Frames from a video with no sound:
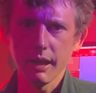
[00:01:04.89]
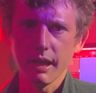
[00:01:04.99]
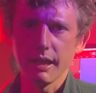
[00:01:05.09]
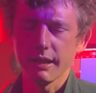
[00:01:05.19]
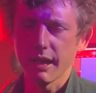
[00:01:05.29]

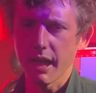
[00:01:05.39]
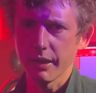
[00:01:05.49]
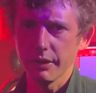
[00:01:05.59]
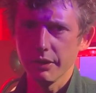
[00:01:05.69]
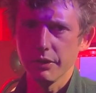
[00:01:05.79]
And it's how
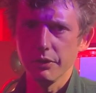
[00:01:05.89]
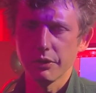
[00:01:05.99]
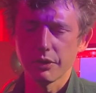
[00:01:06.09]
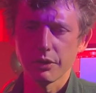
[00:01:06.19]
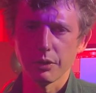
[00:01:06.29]
you
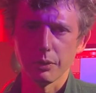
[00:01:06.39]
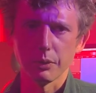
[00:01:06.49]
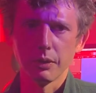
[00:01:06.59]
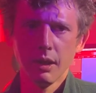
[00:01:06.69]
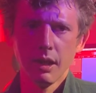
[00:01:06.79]
use the
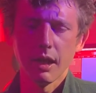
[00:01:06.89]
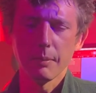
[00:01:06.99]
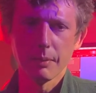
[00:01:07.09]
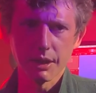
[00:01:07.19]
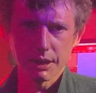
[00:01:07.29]
tool.
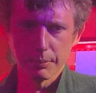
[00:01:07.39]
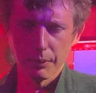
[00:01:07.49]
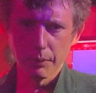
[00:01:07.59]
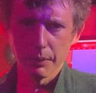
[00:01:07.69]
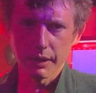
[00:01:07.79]
And my
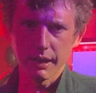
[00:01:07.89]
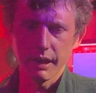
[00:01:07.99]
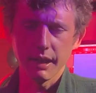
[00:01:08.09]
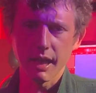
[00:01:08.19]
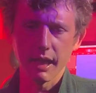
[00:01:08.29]
support worker
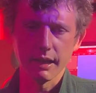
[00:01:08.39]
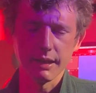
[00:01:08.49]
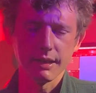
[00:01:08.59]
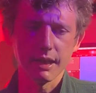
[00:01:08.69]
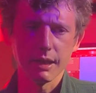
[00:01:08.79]
here,
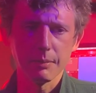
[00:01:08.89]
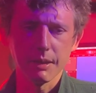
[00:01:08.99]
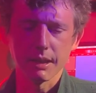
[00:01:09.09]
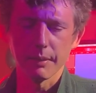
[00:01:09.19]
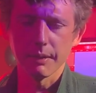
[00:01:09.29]
Alan, said to
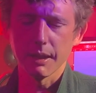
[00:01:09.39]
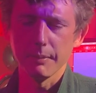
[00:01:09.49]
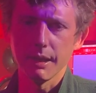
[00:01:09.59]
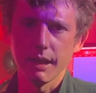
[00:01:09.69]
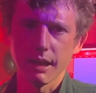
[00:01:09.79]
me something a
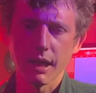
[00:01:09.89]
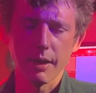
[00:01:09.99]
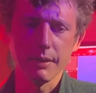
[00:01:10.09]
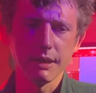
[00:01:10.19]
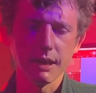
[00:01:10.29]
minute
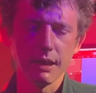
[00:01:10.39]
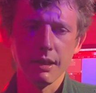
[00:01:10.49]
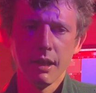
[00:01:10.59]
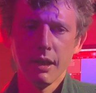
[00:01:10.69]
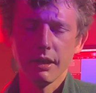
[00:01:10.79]
ago. He said,
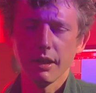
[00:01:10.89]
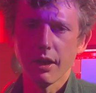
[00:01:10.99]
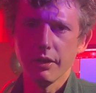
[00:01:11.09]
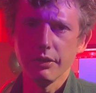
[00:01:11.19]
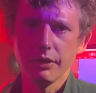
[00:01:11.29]
you
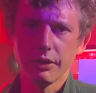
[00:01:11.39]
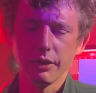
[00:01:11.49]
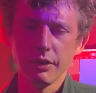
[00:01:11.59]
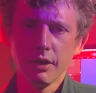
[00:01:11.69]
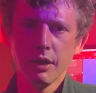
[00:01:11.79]
know, you
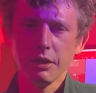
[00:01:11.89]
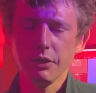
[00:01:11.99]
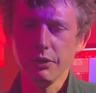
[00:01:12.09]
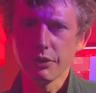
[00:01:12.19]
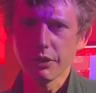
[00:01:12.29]
can
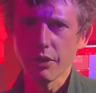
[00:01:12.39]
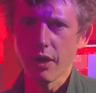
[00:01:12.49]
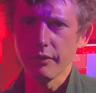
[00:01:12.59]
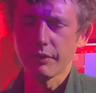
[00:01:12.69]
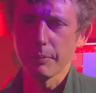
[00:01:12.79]
use a
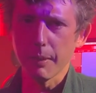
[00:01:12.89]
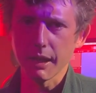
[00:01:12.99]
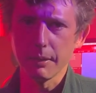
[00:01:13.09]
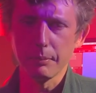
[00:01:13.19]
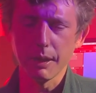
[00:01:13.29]
knife to
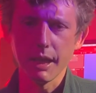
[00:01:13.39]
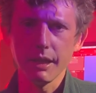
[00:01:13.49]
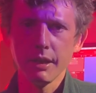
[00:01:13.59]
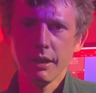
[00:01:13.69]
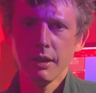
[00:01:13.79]
butter
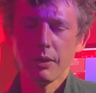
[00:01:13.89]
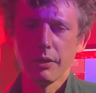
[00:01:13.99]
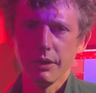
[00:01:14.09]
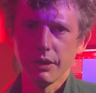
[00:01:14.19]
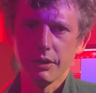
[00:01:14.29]
bread
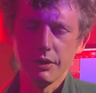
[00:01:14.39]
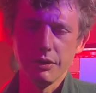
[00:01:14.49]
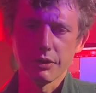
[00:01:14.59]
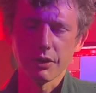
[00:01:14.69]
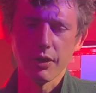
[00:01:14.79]
or you can
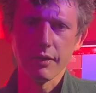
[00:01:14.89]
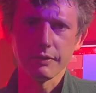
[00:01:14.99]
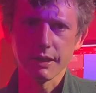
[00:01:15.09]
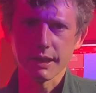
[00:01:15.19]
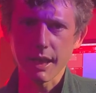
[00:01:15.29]
use a knife
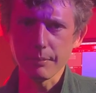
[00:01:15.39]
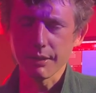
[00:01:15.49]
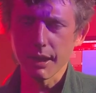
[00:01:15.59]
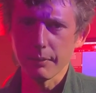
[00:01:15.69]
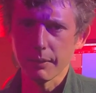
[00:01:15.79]
to stab
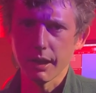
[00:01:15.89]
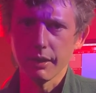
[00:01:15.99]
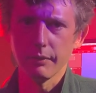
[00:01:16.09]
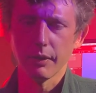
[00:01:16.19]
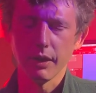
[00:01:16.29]

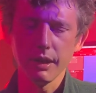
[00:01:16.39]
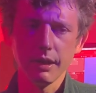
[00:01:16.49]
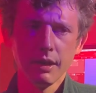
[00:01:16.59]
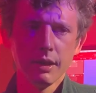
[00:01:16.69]
someone, right?